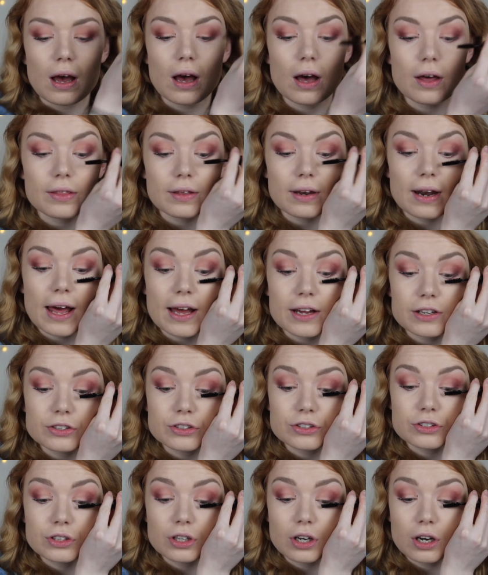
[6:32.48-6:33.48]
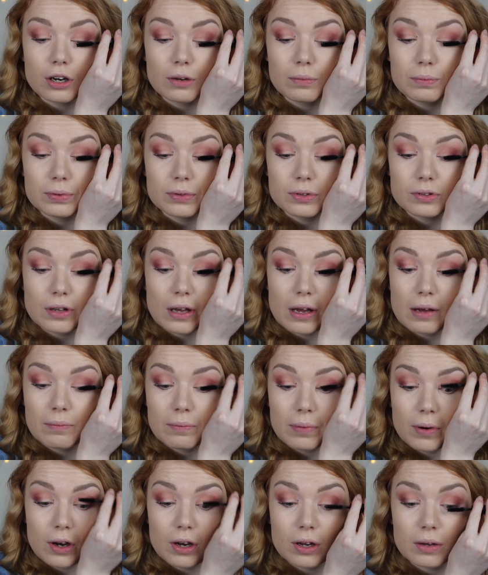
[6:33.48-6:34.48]
other lash tops
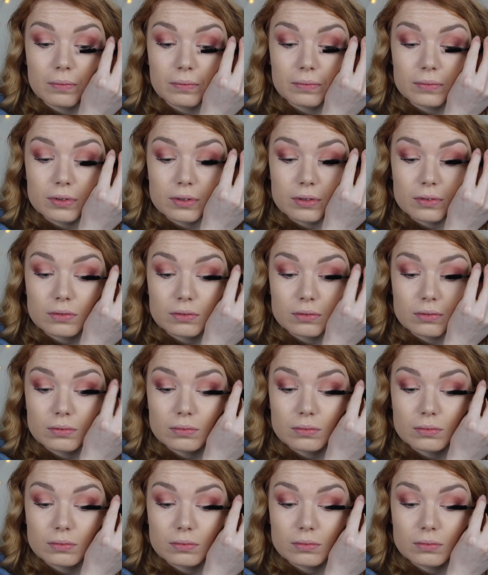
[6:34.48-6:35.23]
and bottoms,